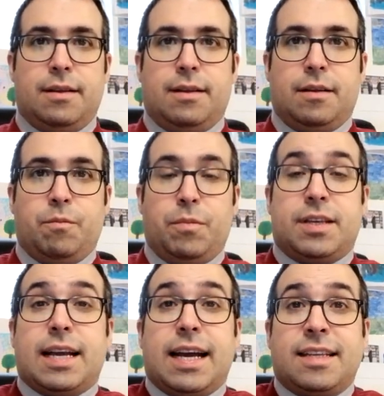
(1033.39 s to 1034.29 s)

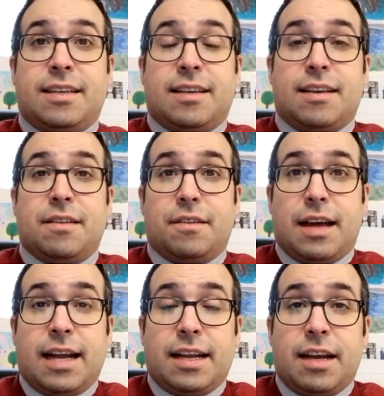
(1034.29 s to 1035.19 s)
Besides
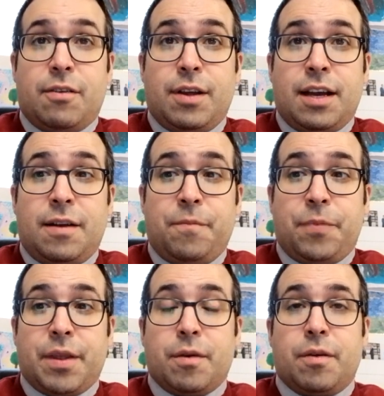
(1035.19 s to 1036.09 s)
that area,
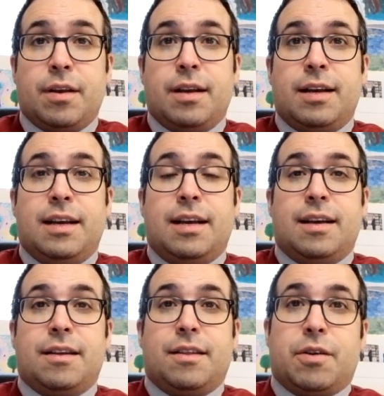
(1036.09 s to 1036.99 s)

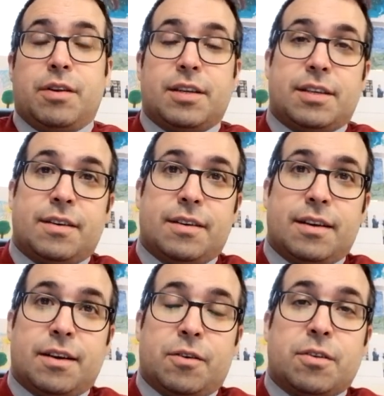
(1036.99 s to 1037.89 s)
there is
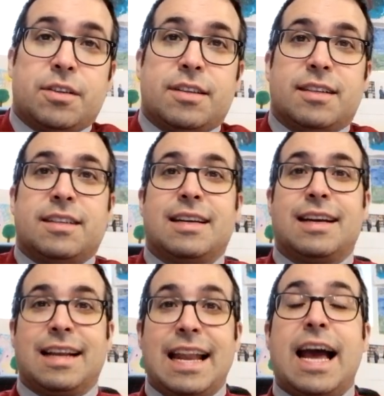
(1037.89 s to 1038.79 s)
a constant
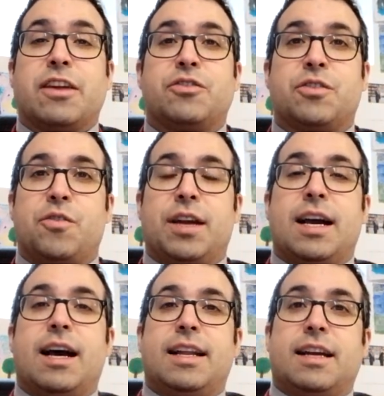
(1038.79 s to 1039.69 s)
clash
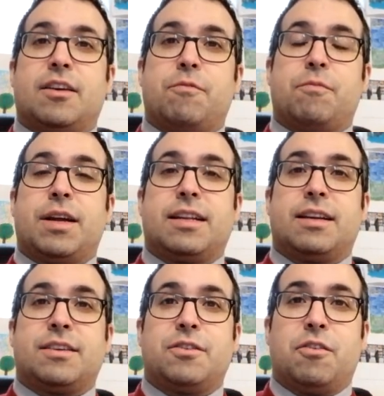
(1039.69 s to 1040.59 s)
regarding
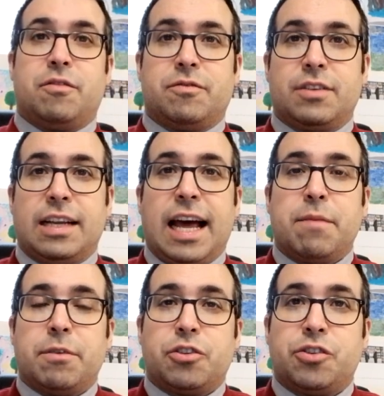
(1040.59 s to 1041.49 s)
matters of
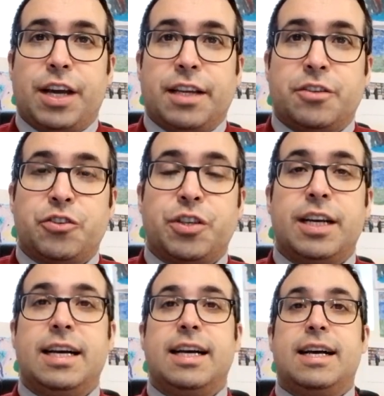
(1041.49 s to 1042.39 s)
climate change,
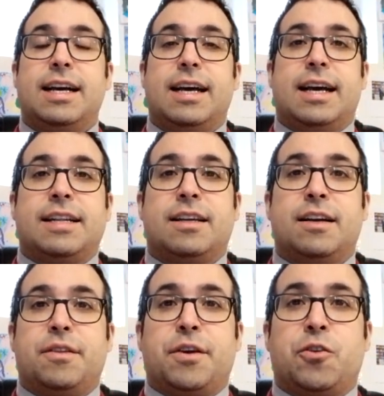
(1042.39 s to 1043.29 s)
and
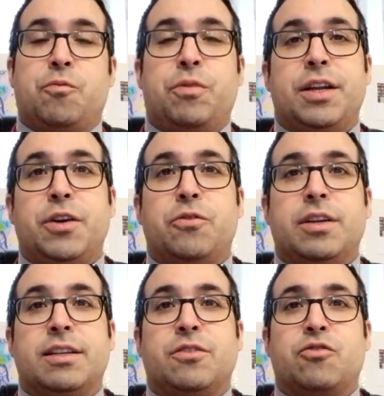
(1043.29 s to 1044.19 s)
the European
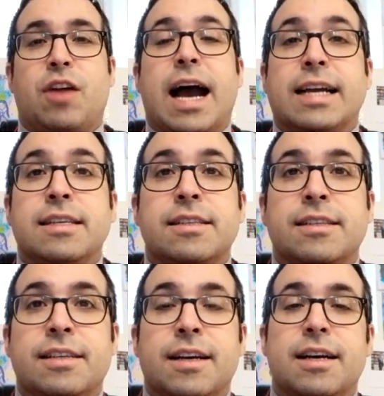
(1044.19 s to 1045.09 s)
Union tries,
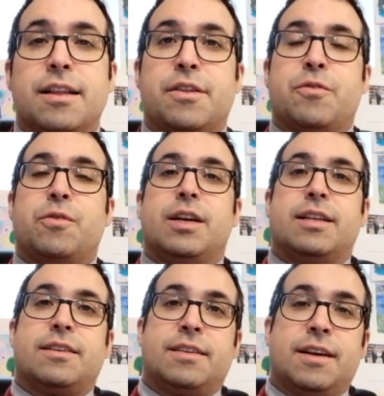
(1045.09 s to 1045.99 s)
through
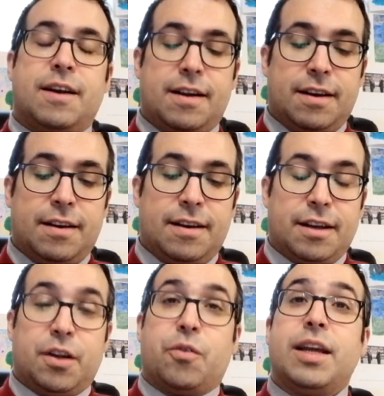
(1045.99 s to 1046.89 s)
its
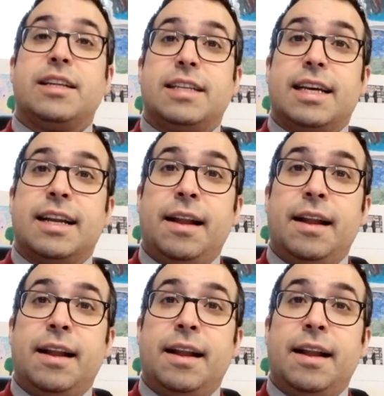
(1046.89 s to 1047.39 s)
Green Deal,